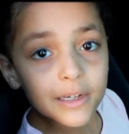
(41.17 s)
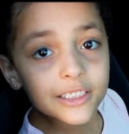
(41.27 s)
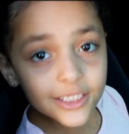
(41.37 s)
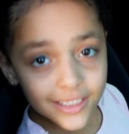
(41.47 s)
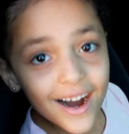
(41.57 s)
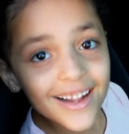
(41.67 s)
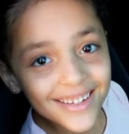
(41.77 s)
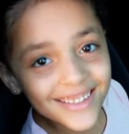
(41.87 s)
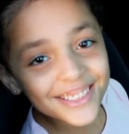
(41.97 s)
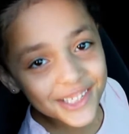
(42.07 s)
we just got
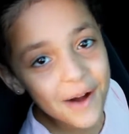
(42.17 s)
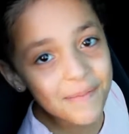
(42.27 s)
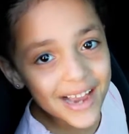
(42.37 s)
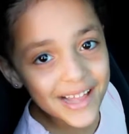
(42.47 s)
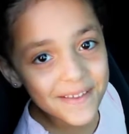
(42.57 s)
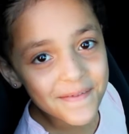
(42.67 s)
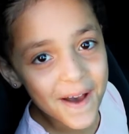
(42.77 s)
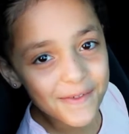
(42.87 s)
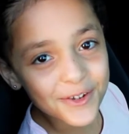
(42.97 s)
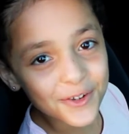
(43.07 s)
done shopping at the
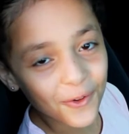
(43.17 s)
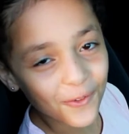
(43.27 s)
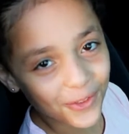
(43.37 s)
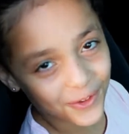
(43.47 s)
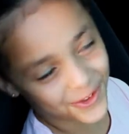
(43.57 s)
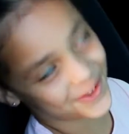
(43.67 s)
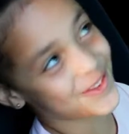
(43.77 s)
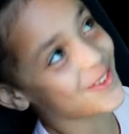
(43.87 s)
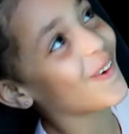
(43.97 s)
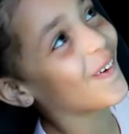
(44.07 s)
fabric
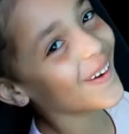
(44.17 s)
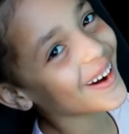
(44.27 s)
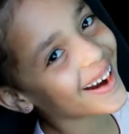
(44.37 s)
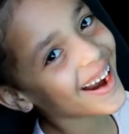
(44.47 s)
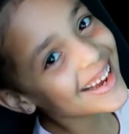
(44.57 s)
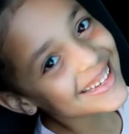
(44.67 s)
store.